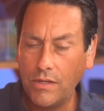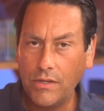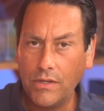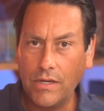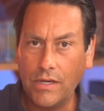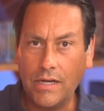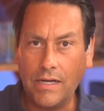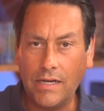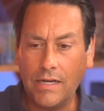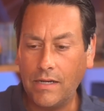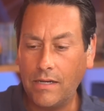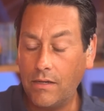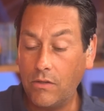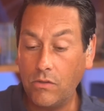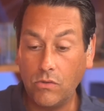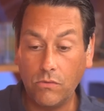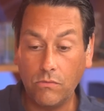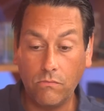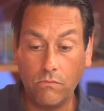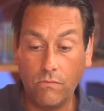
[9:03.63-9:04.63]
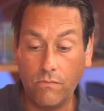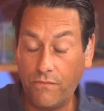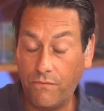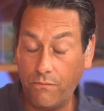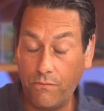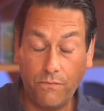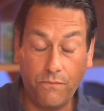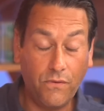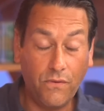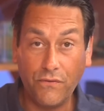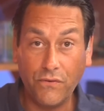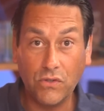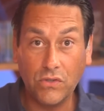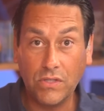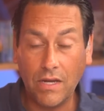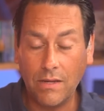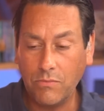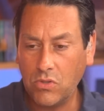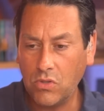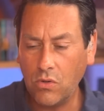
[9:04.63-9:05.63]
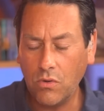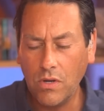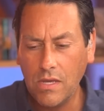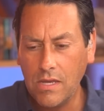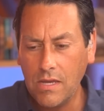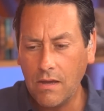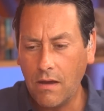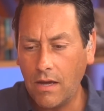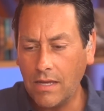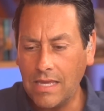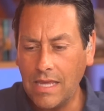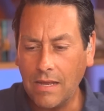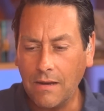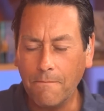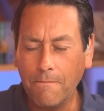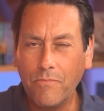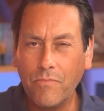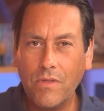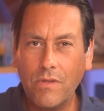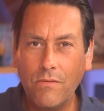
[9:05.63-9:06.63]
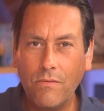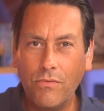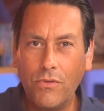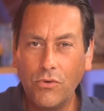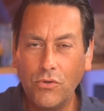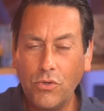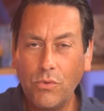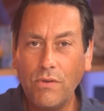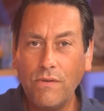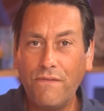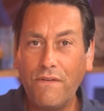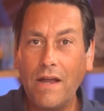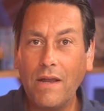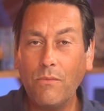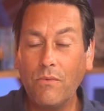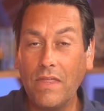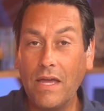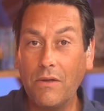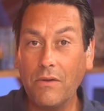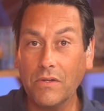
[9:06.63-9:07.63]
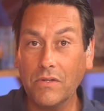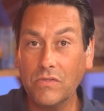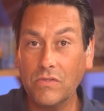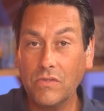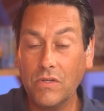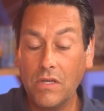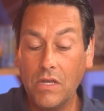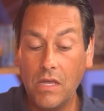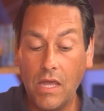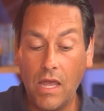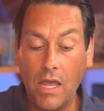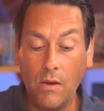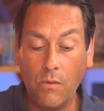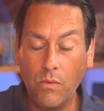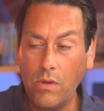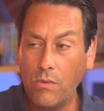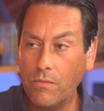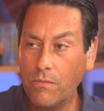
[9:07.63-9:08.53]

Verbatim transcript: uh, for the first time. So again, they're doing fine without us. And but we,